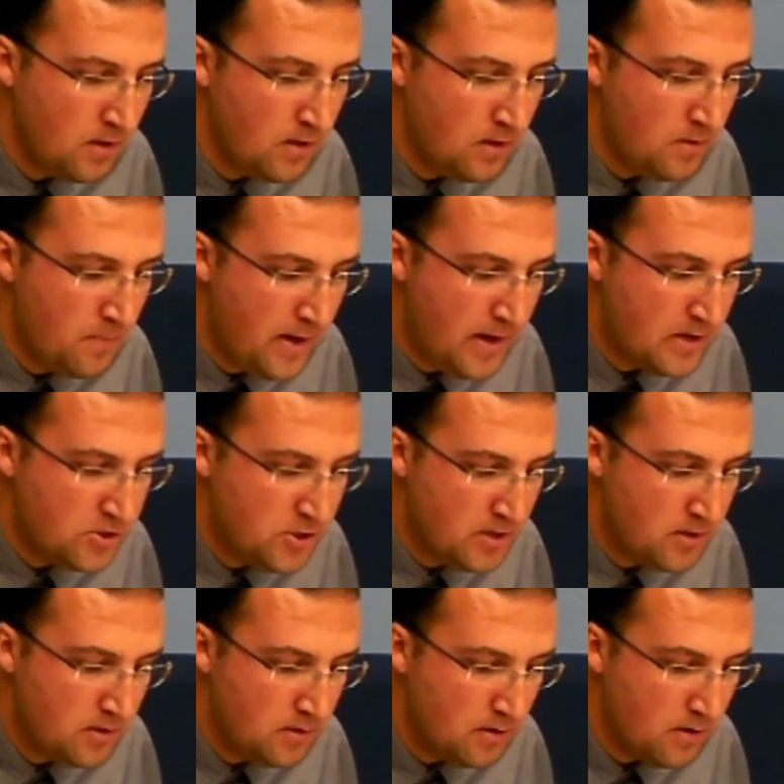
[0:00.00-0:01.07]

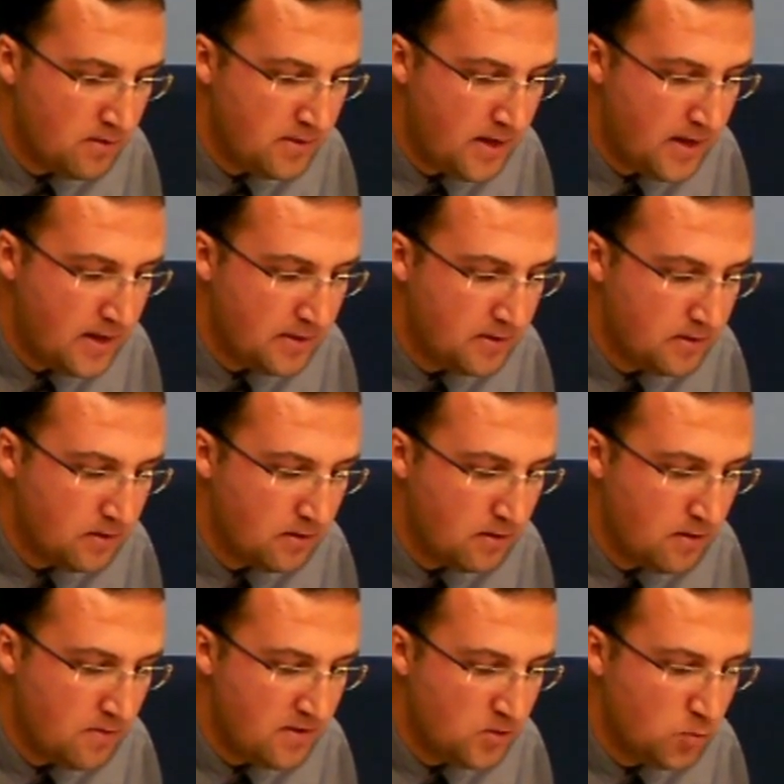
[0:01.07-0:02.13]
Imagine that
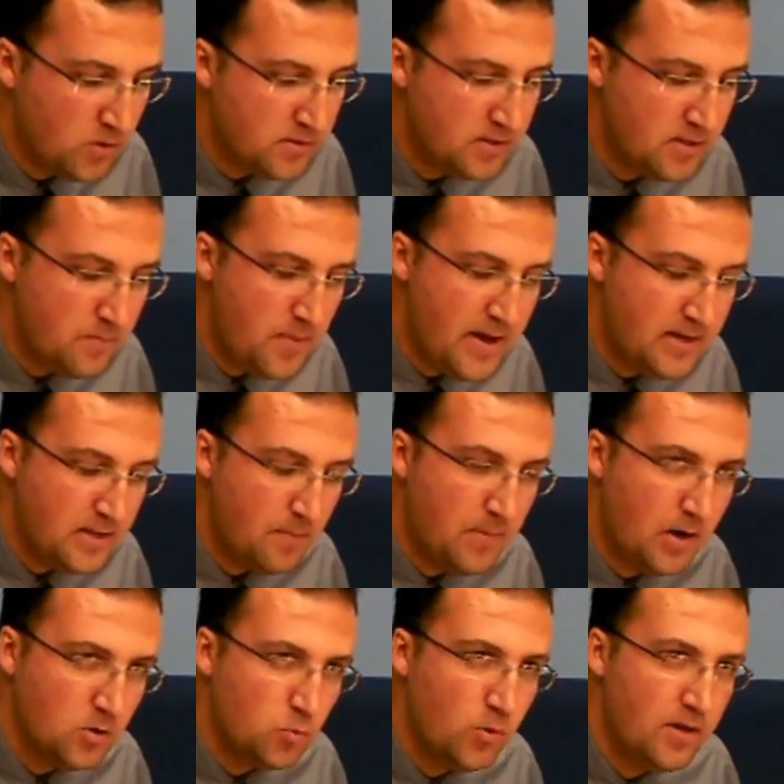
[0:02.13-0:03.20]
this was a debate
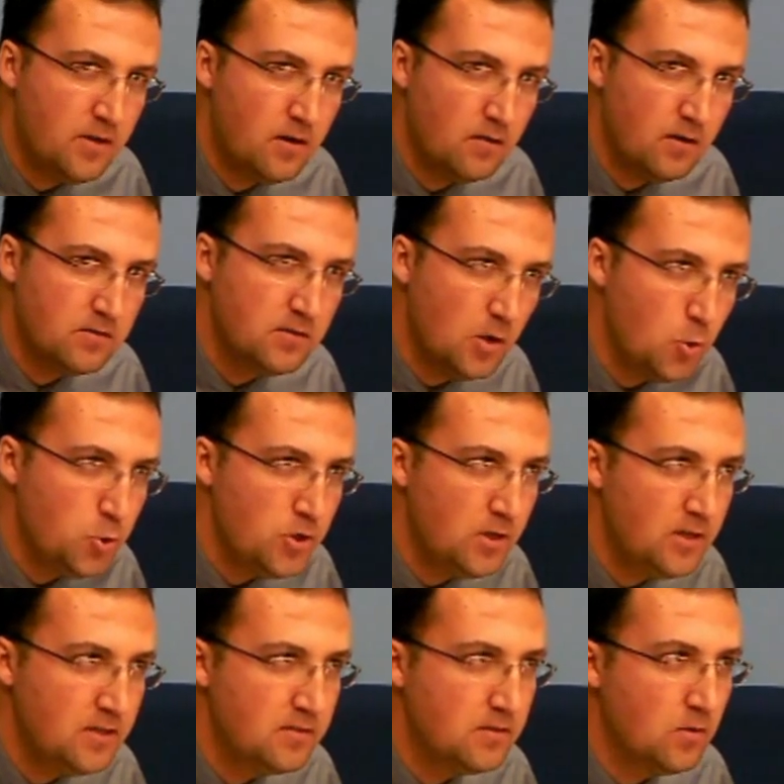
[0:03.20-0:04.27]
about whether a
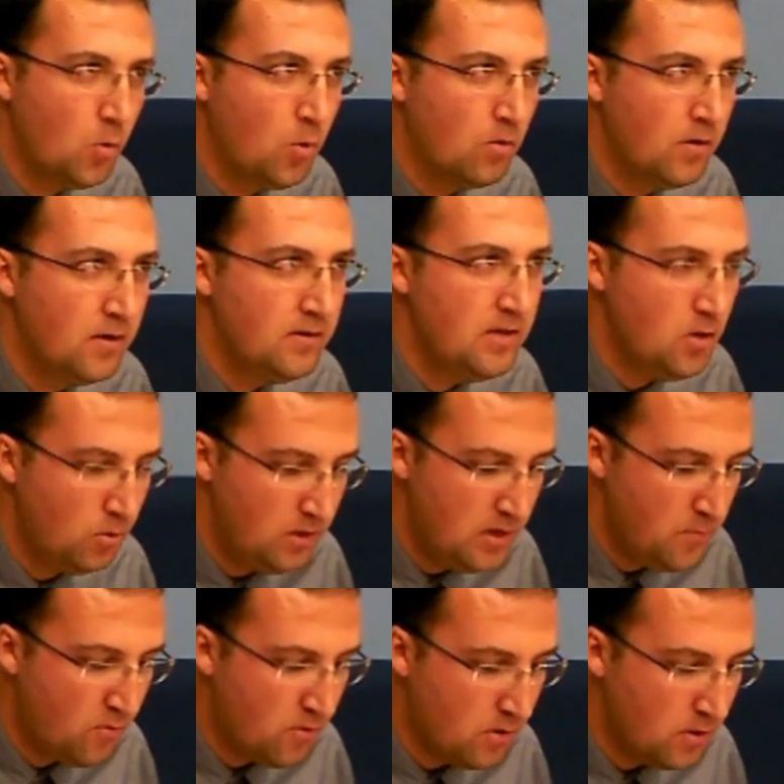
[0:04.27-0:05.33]
socialist or a
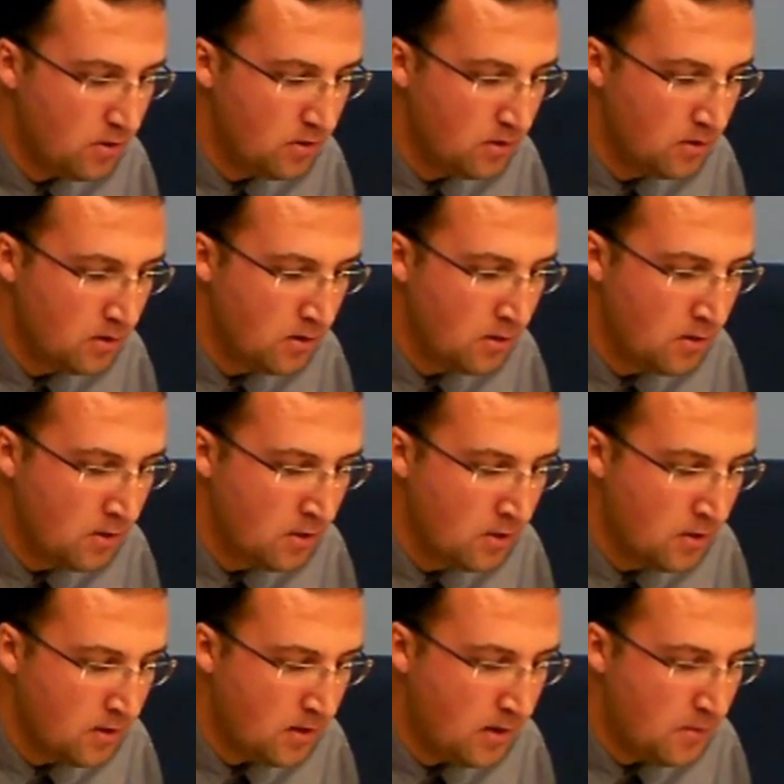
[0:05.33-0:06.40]
neoliberal
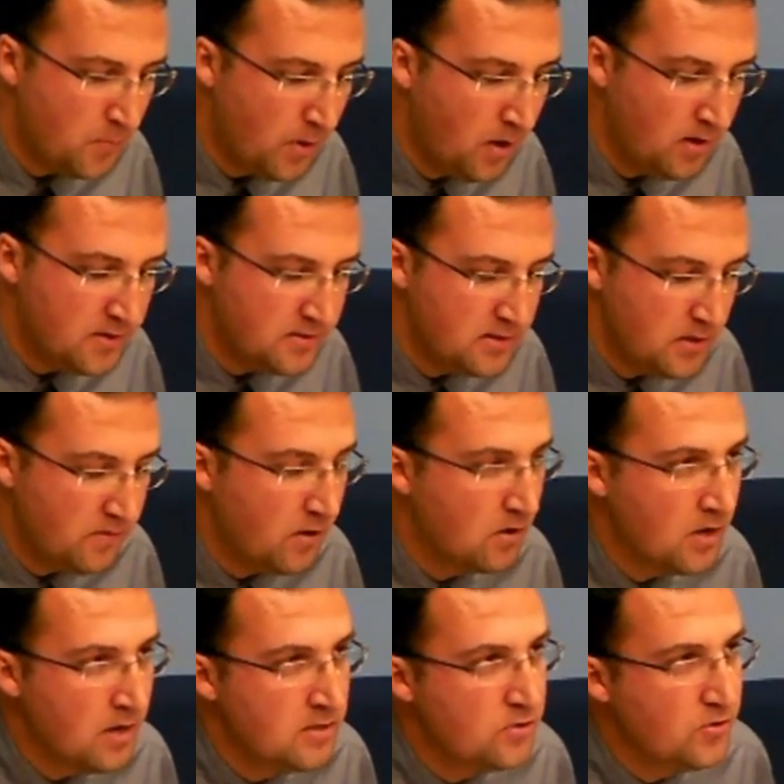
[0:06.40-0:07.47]
policy of our
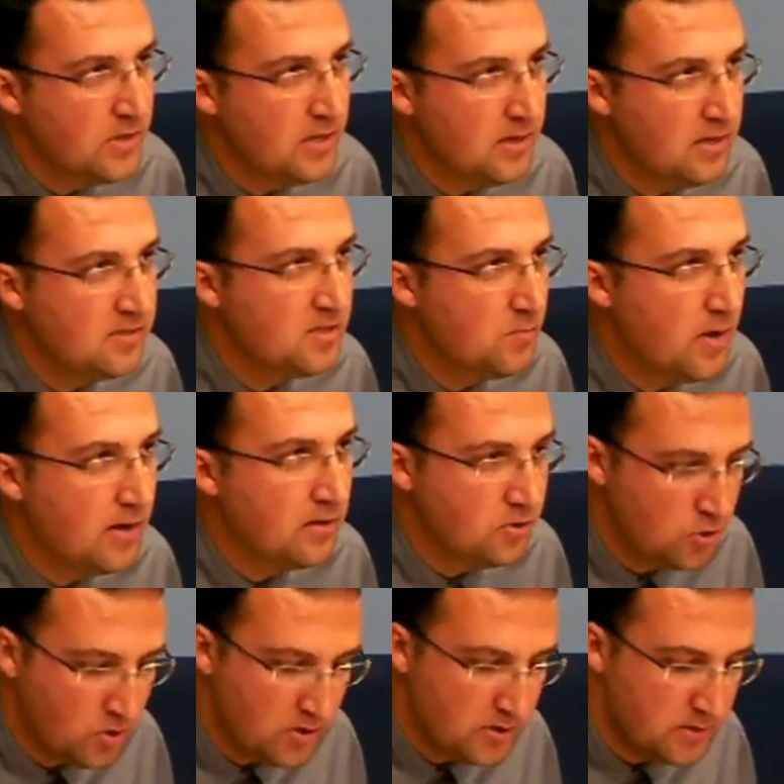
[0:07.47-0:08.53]
country is the better
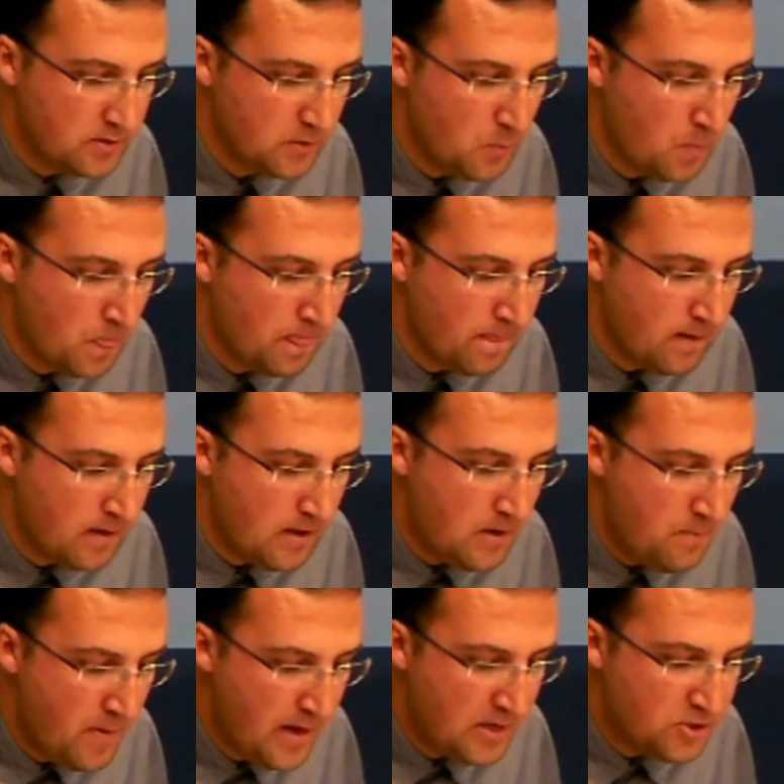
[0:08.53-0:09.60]
choice.
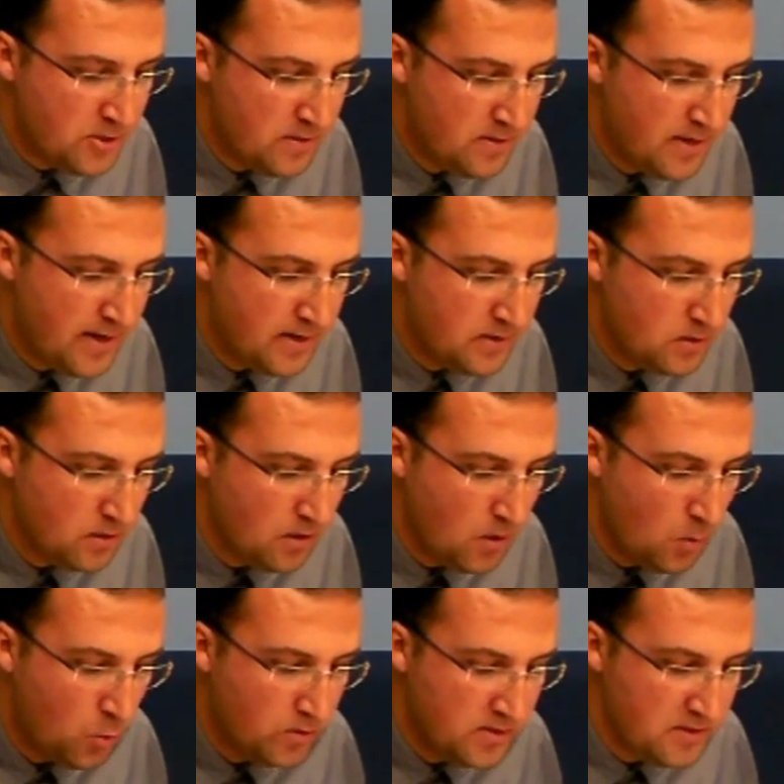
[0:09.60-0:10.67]
Imagine that
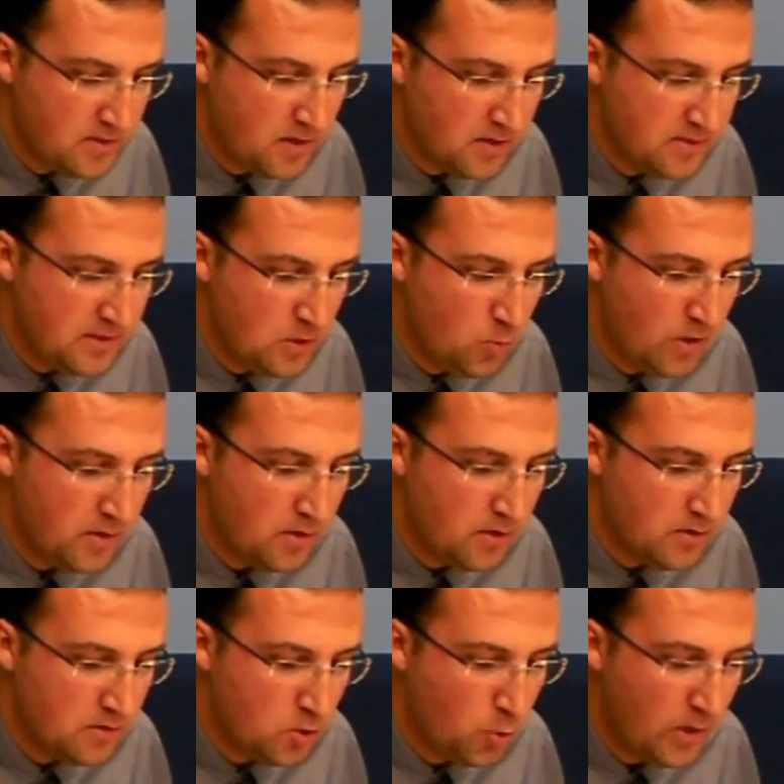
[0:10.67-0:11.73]
we're discussing whether
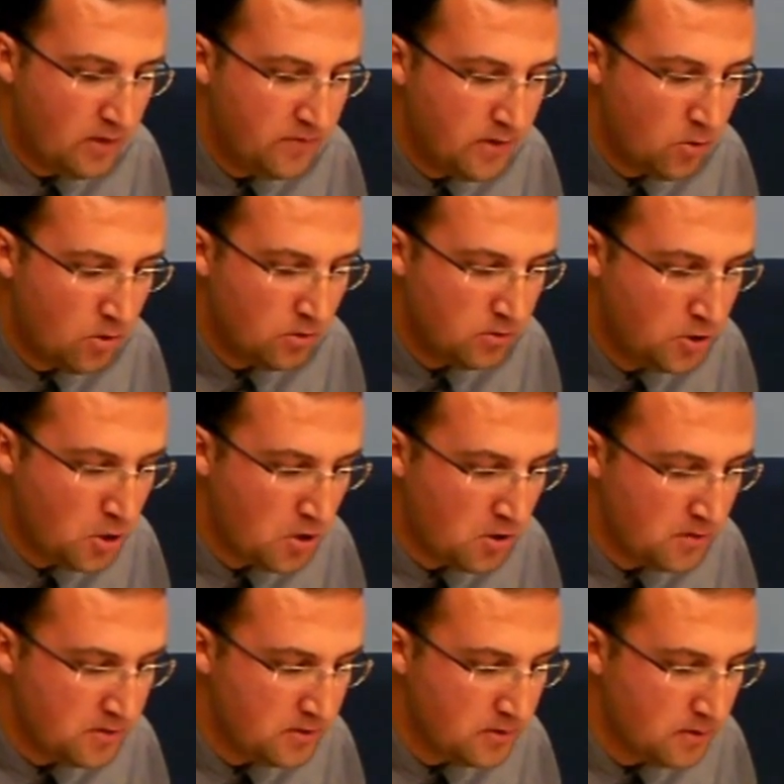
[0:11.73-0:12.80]
12-year-old
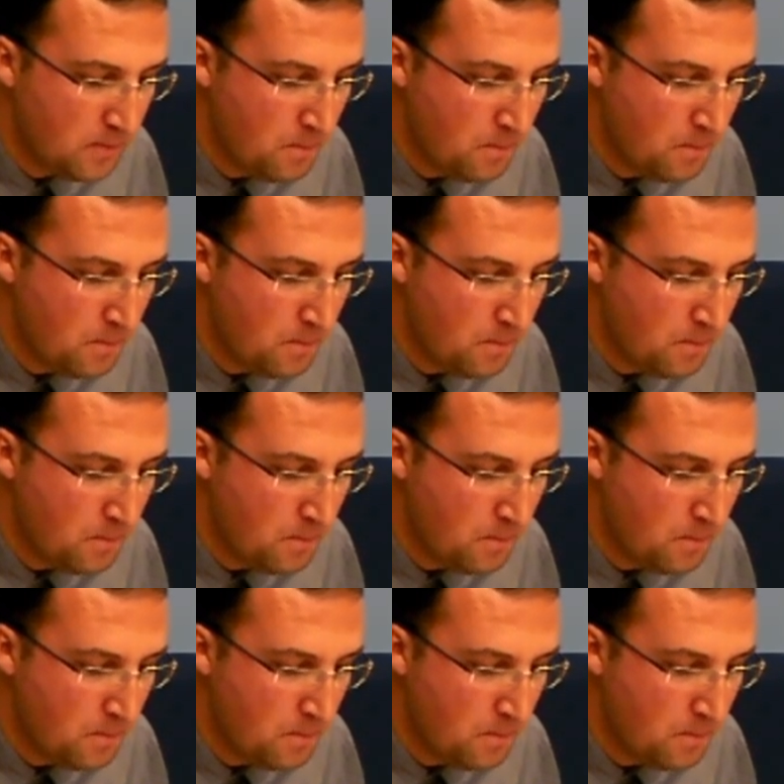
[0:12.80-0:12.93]
girls